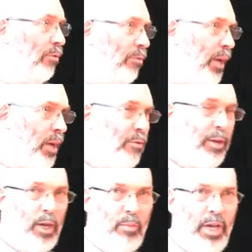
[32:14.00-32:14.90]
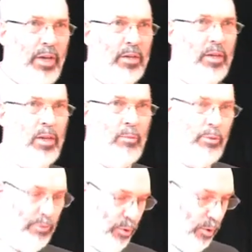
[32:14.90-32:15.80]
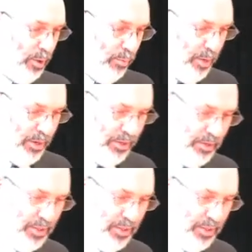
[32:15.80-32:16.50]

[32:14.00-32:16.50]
far, far back before modern